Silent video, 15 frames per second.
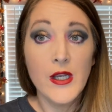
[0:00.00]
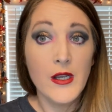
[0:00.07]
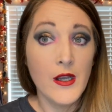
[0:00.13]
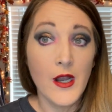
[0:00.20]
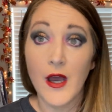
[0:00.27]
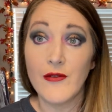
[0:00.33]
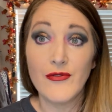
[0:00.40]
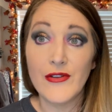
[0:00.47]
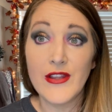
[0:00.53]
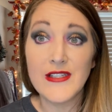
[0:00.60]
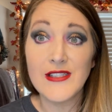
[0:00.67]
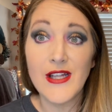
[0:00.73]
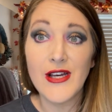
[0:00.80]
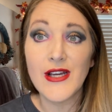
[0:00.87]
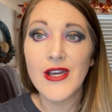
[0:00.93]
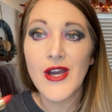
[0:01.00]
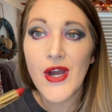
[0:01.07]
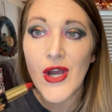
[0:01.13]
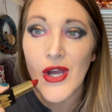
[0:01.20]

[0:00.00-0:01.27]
Not for this look,